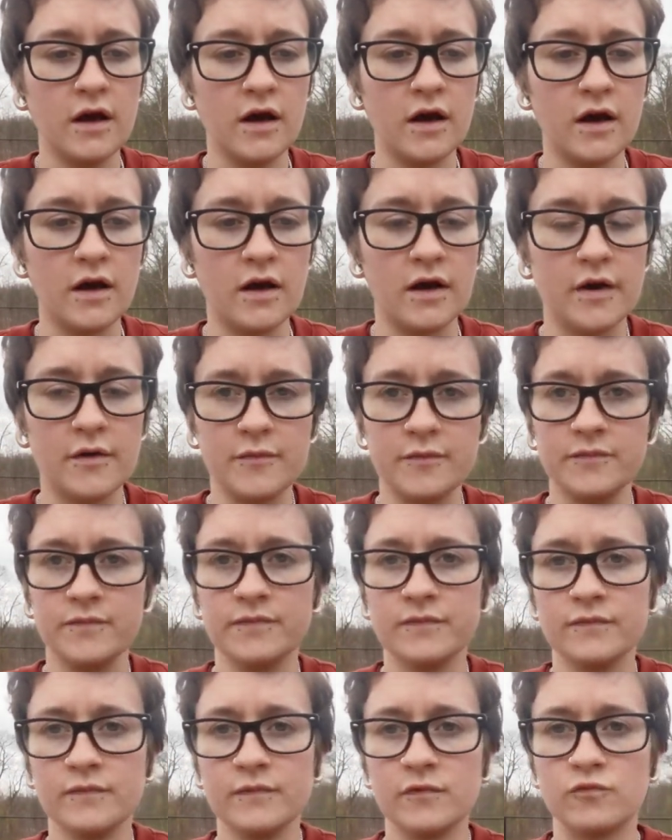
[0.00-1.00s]
Um,
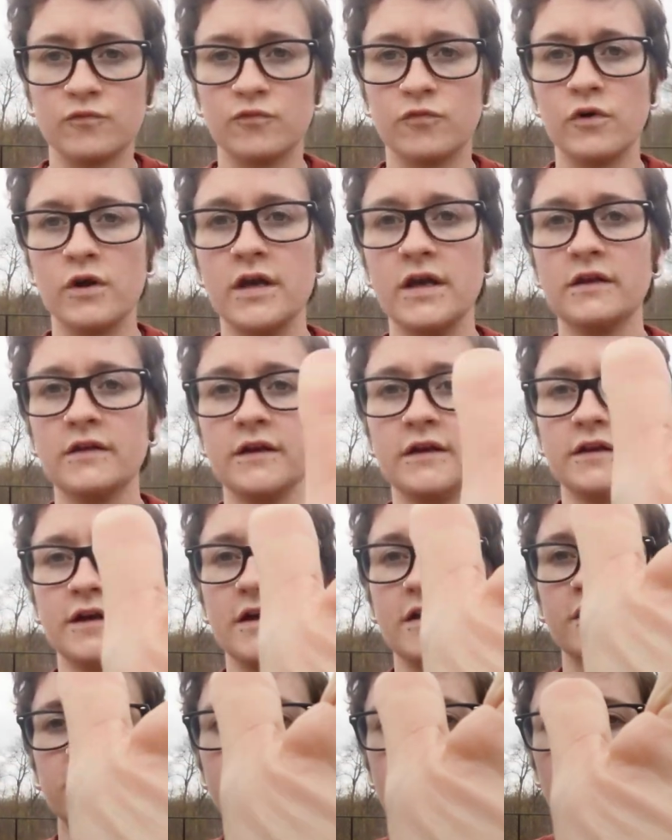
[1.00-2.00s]
really
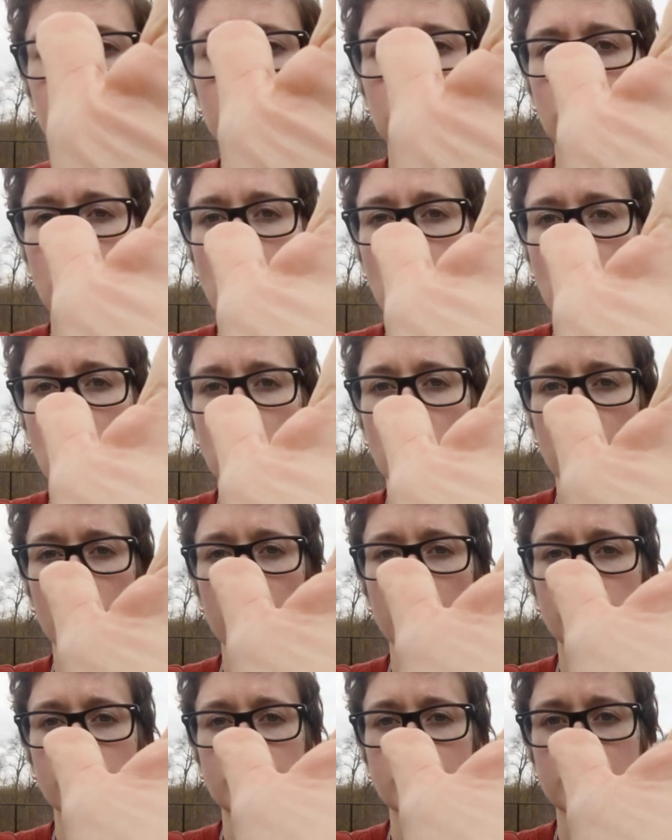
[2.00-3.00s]
nice
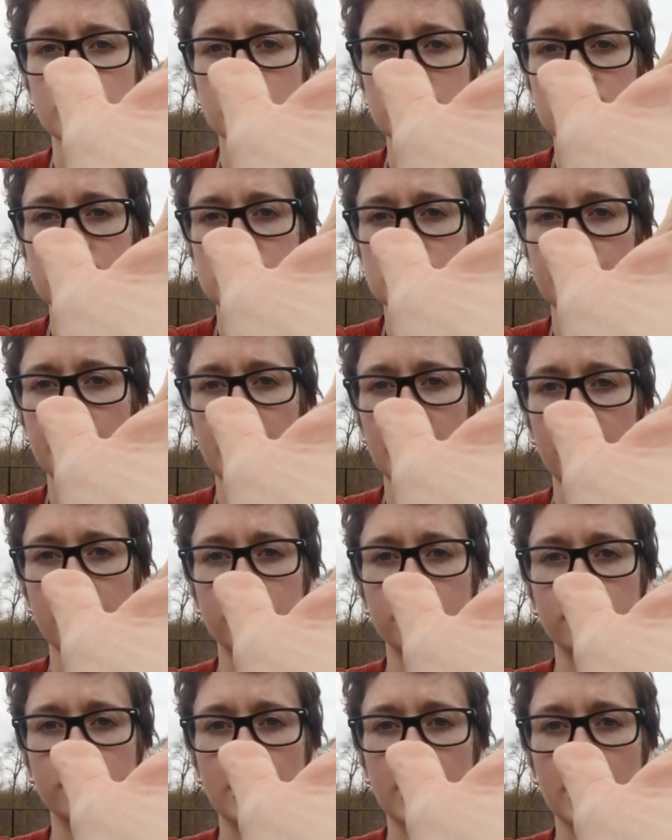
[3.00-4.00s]
large
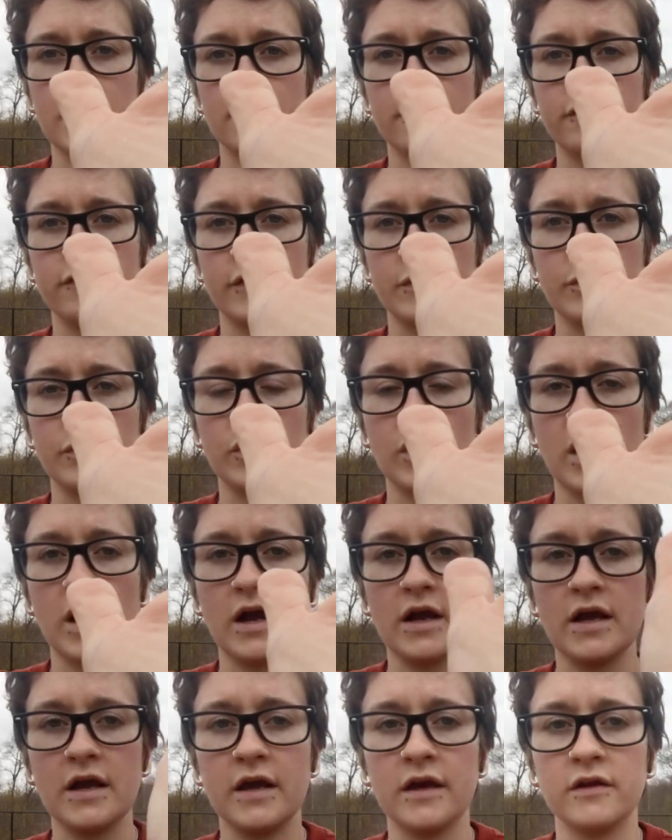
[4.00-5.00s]
space there for
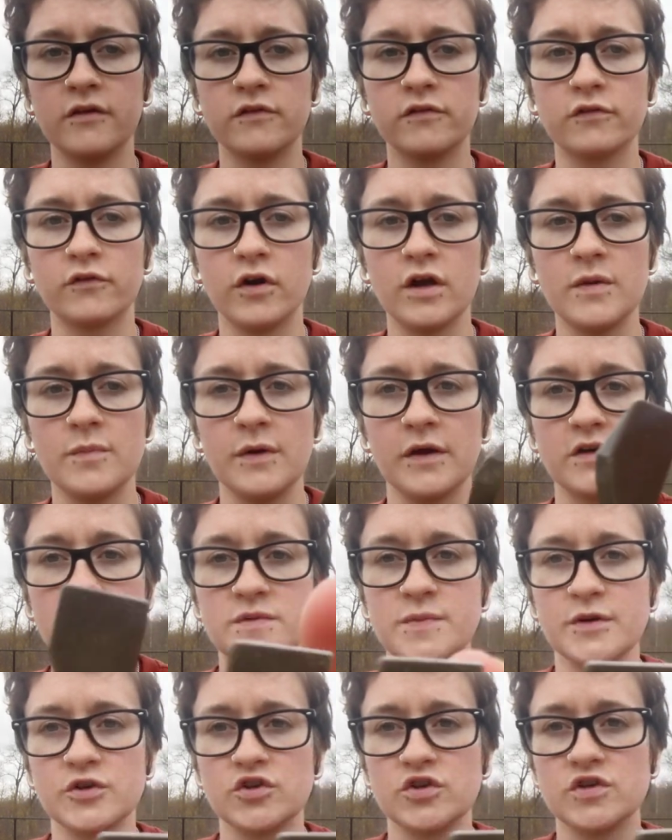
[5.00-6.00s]
prying and scraping,
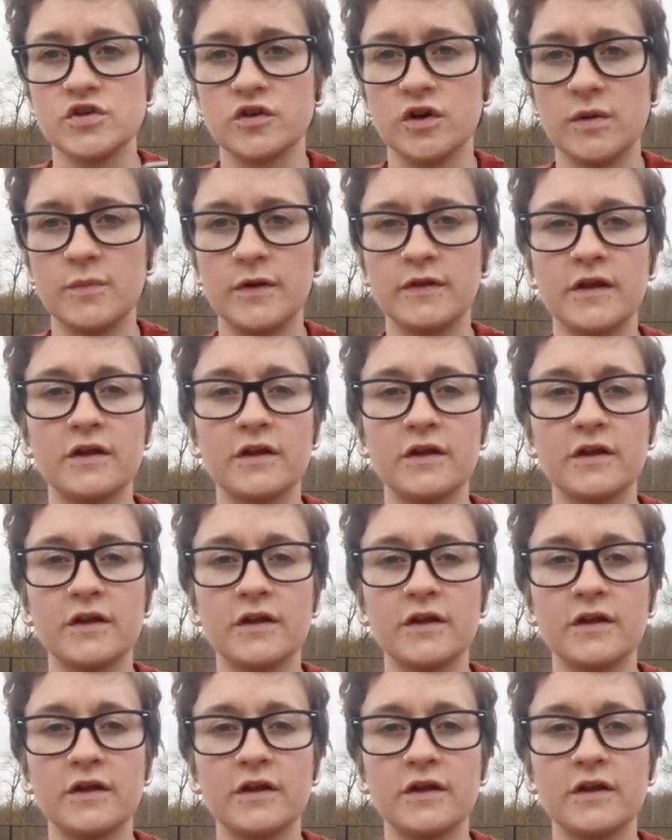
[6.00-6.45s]
especially scraping.